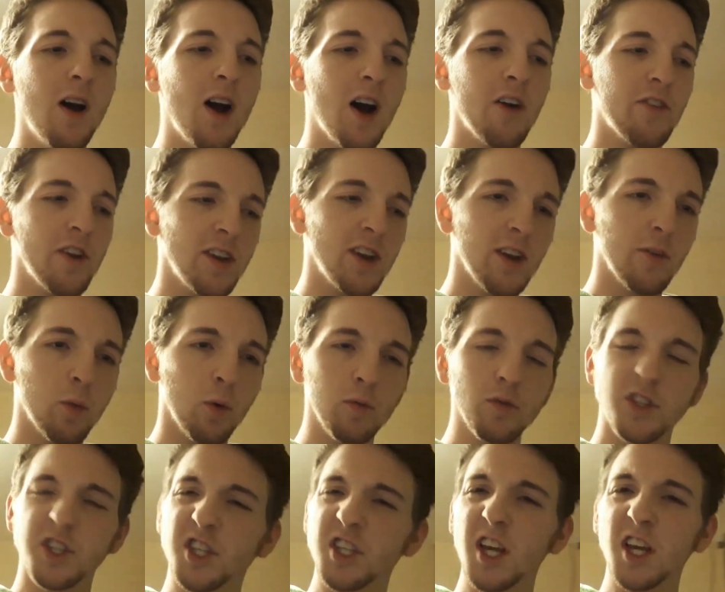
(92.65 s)
I think they've
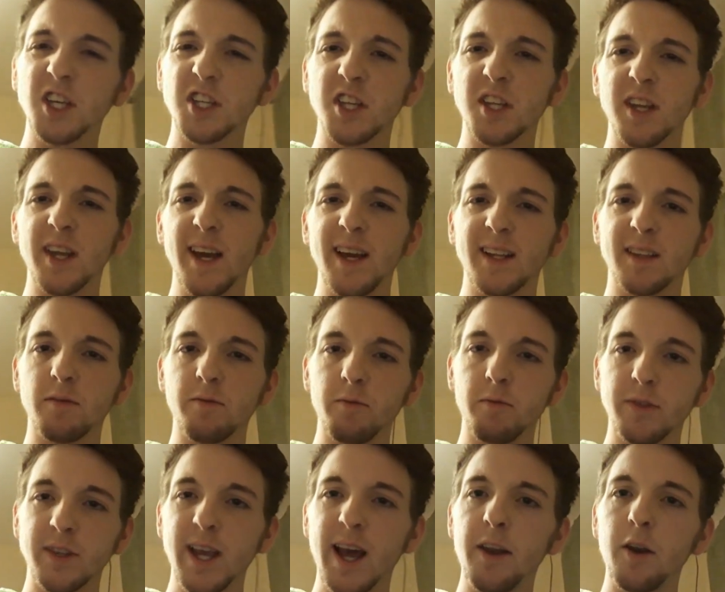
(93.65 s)
won six of their
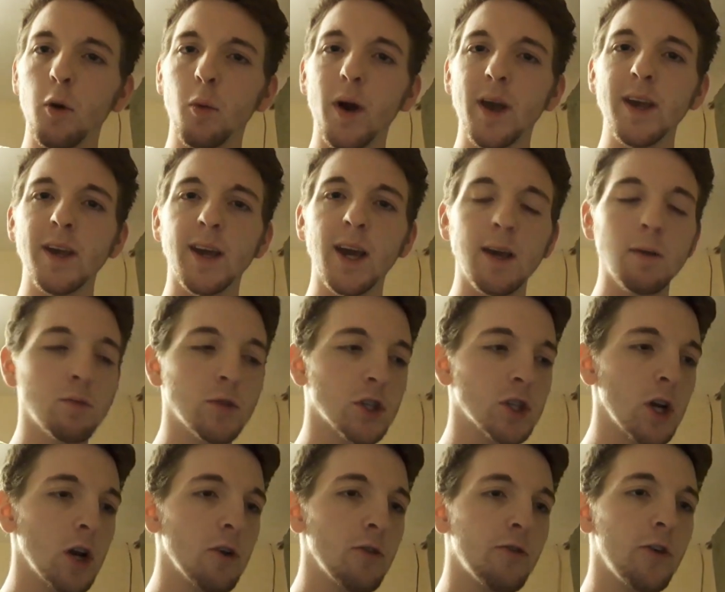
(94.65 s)
10 away games
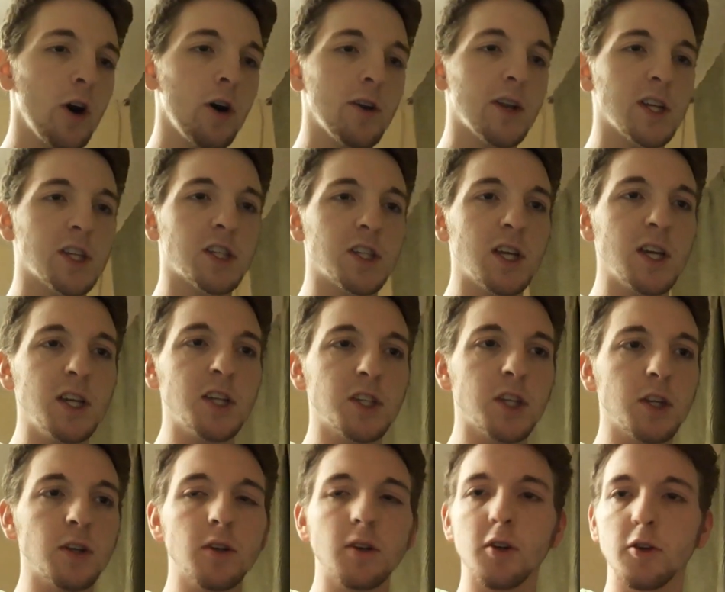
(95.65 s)
so far this
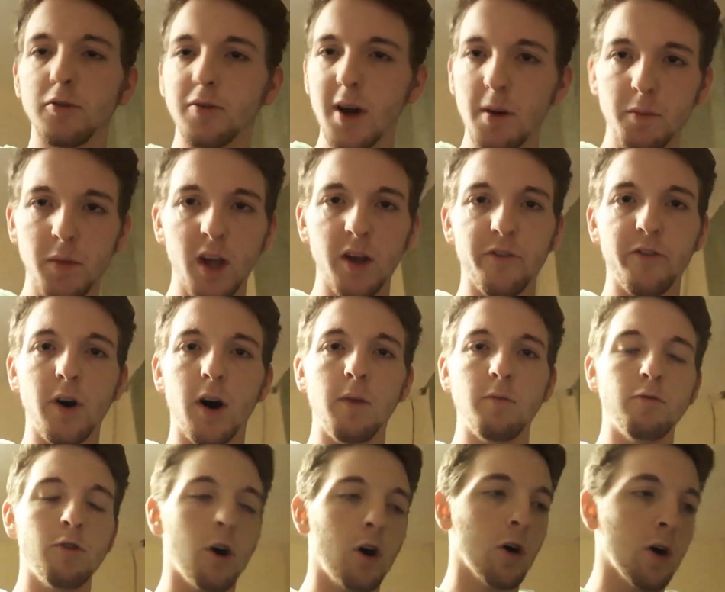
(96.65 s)
season, correct me if
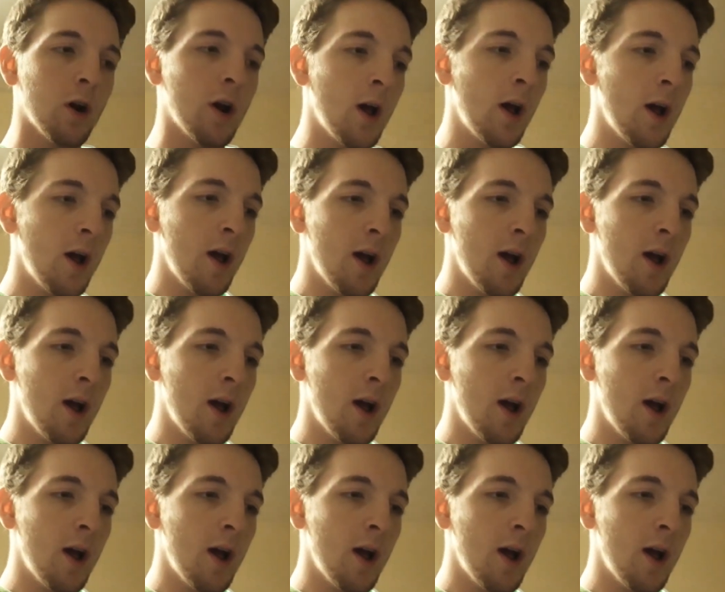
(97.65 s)
I'm wrong.